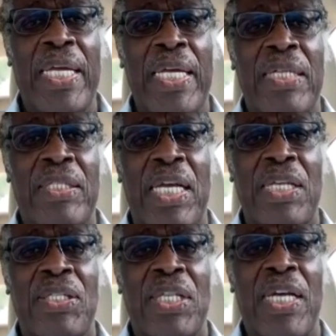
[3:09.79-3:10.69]
And as I
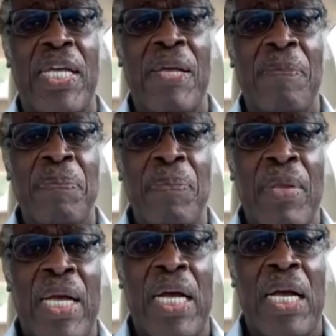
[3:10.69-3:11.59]
say
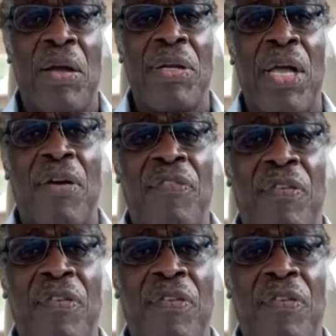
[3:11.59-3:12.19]
on the cover